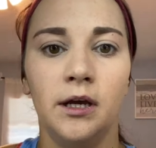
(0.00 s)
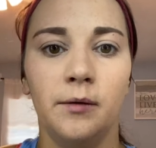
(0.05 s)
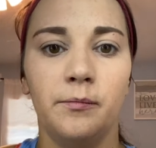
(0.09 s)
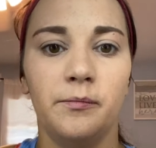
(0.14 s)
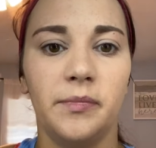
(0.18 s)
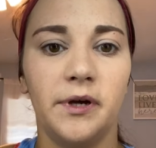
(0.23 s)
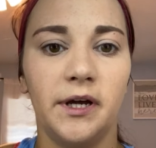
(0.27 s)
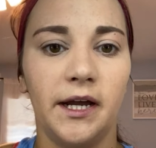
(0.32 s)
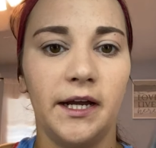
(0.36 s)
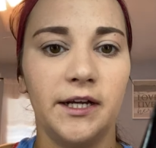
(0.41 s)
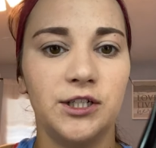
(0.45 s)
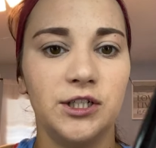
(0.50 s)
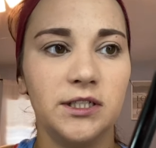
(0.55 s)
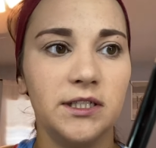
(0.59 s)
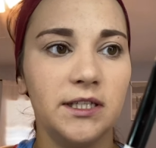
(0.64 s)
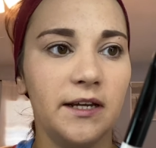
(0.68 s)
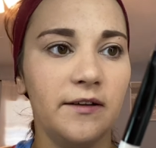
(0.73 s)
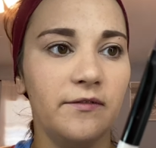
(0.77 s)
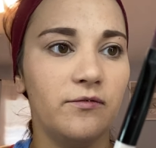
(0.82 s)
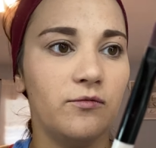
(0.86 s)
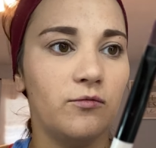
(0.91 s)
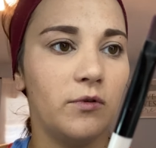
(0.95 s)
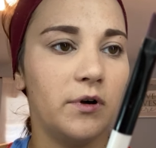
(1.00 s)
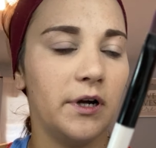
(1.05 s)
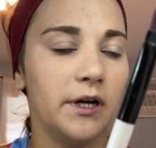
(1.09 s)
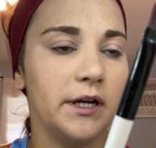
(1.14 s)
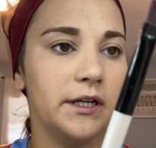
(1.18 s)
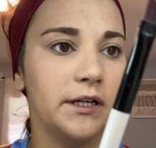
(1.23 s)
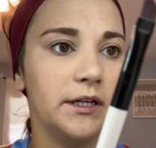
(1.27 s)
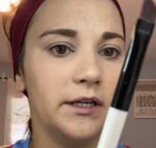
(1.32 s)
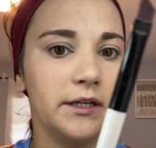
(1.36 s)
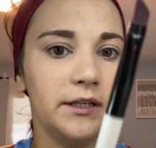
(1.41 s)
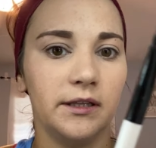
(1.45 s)
but I just have
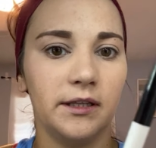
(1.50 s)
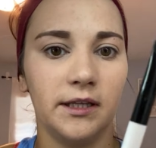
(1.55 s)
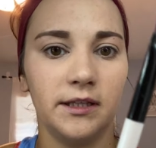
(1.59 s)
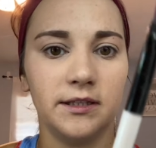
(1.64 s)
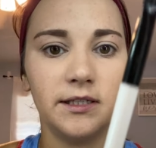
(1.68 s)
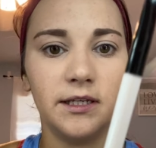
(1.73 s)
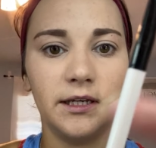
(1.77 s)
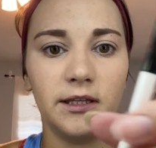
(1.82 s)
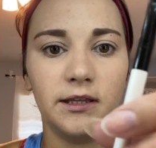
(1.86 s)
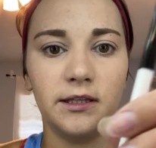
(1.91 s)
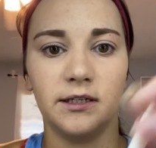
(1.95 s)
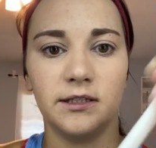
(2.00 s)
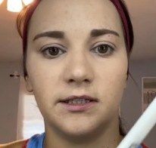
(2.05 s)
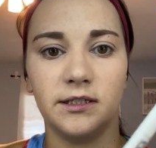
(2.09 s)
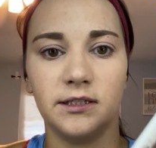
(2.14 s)
one that's like this.